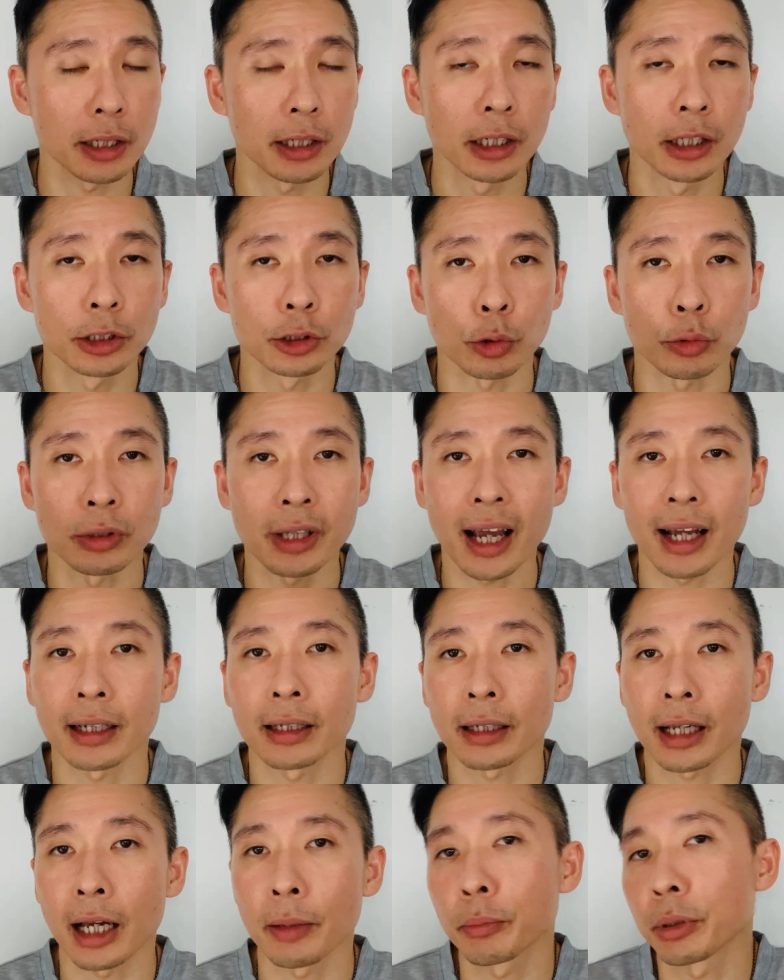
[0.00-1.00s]
So that
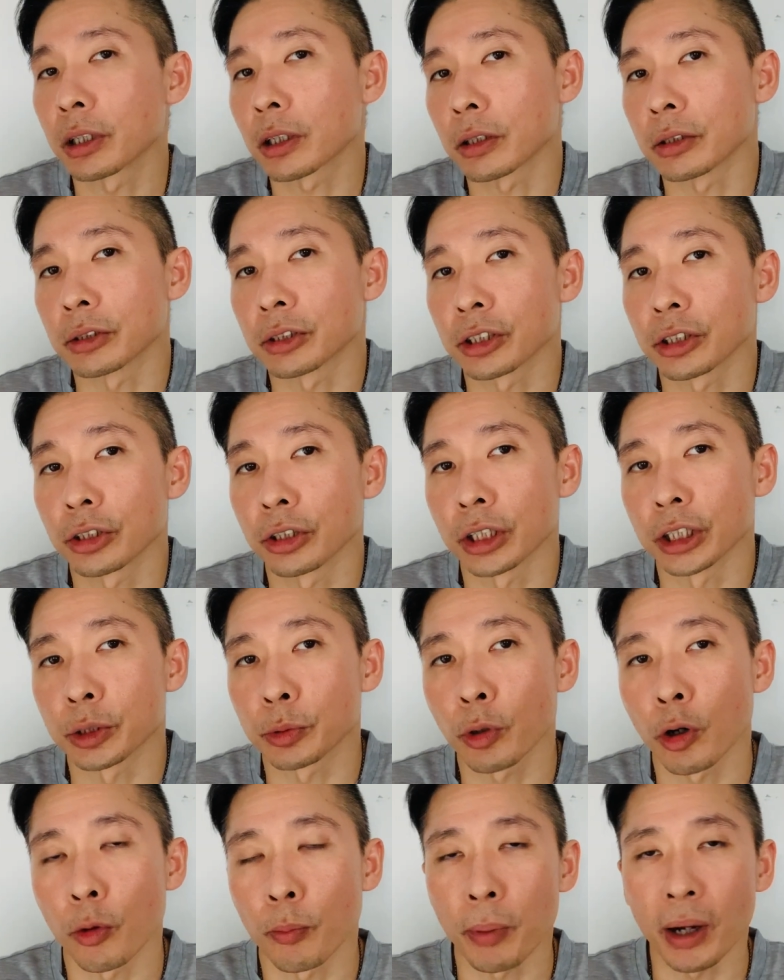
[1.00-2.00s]
can be considered as
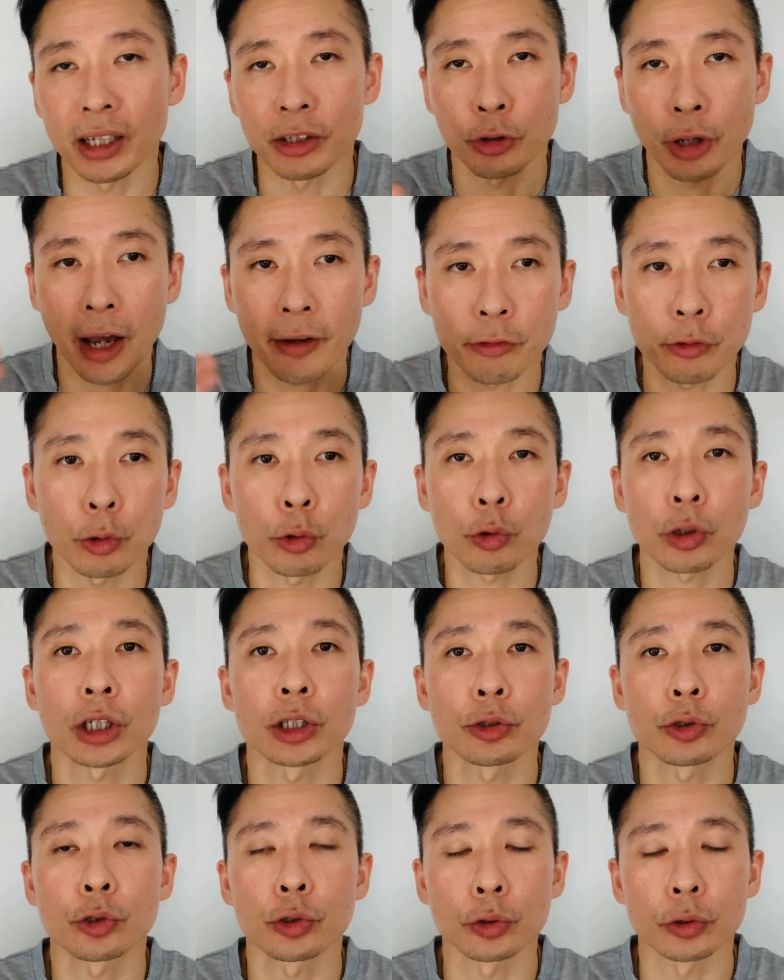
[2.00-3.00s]
well, but you have to look
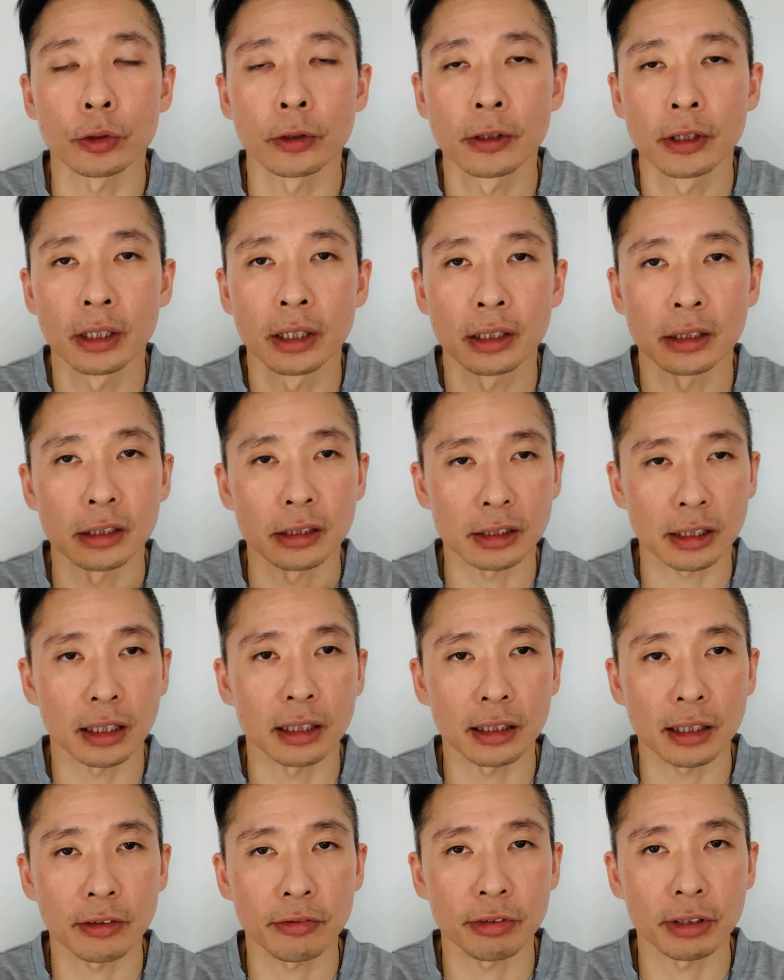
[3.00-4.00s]
into the
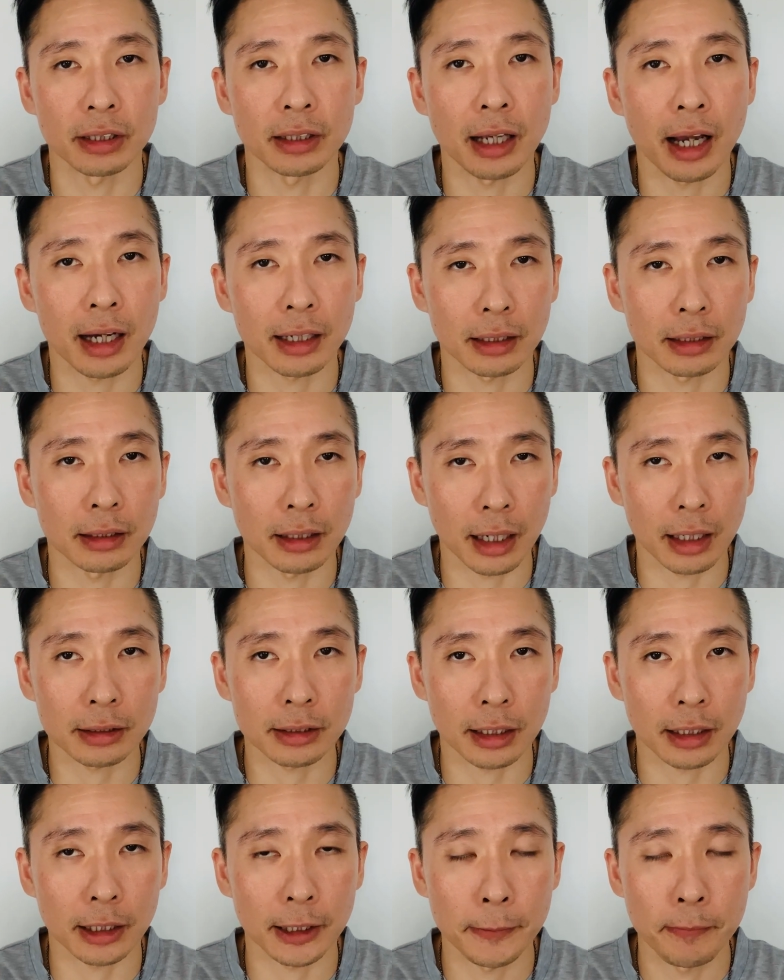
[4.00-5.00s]
scientific
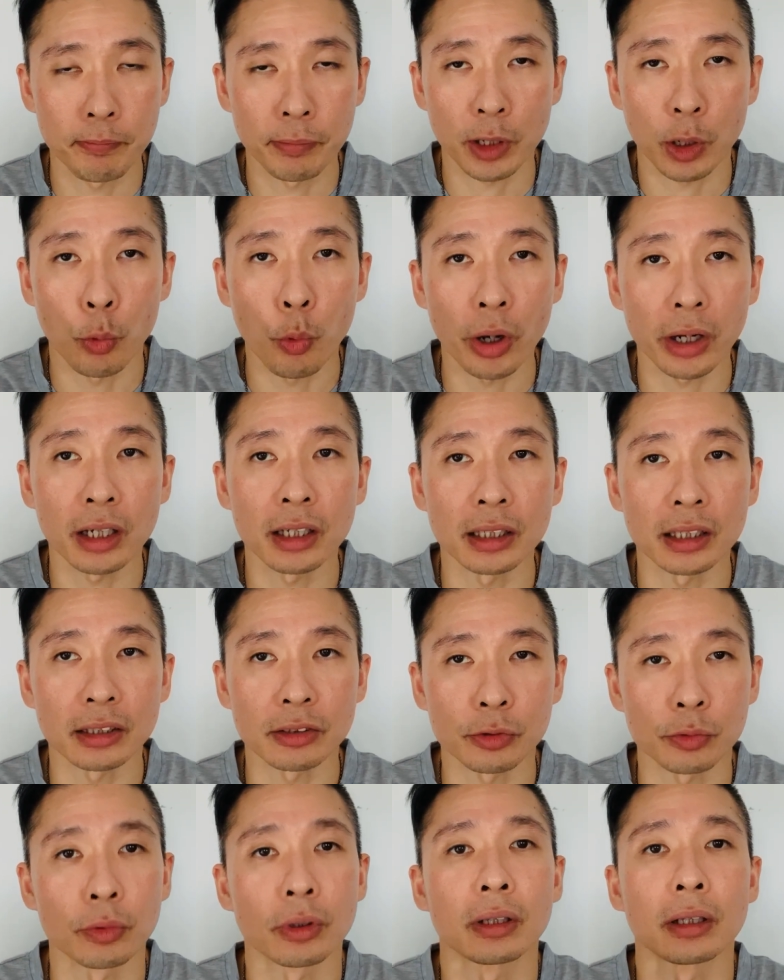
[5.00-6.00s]
data, whether it's
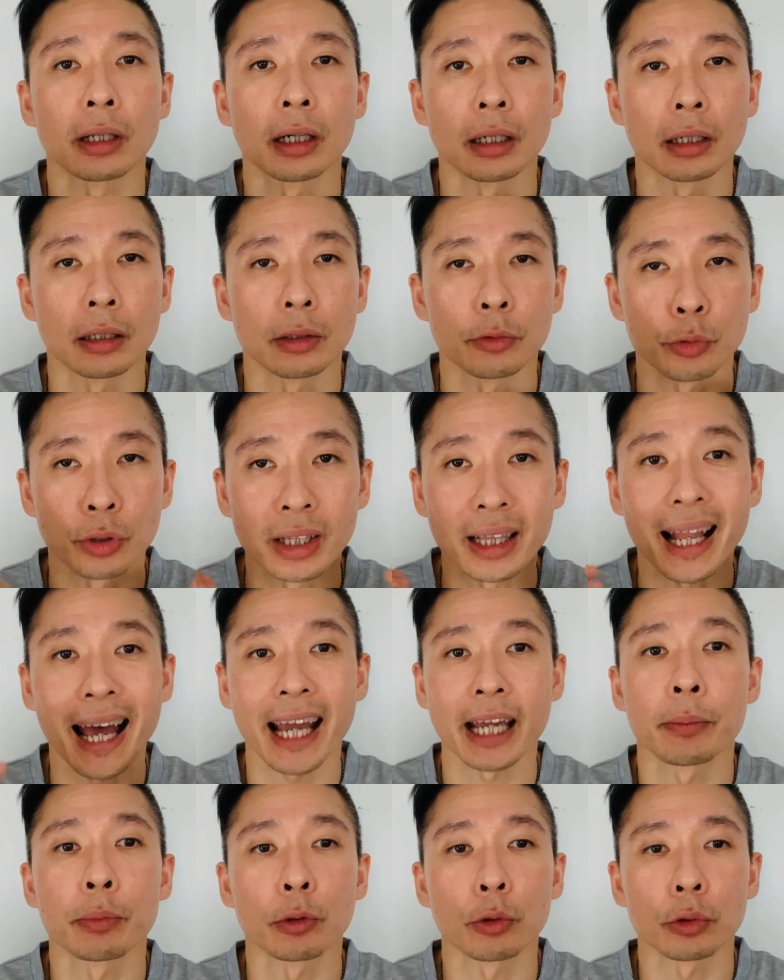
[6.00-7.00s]

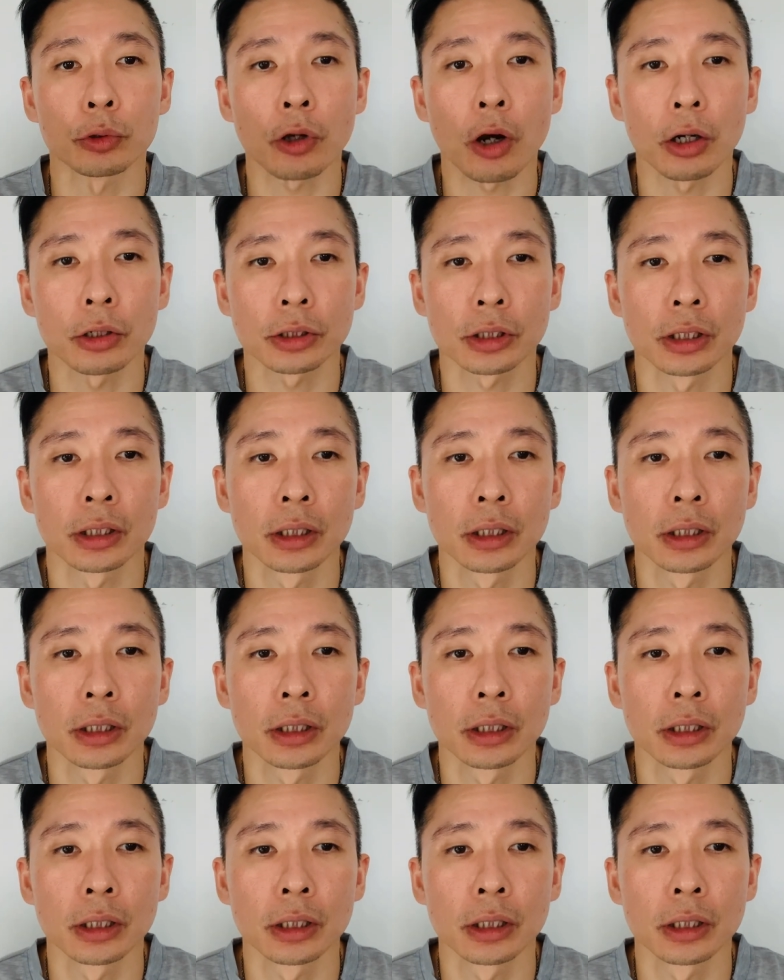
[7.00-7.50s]
reliable or not.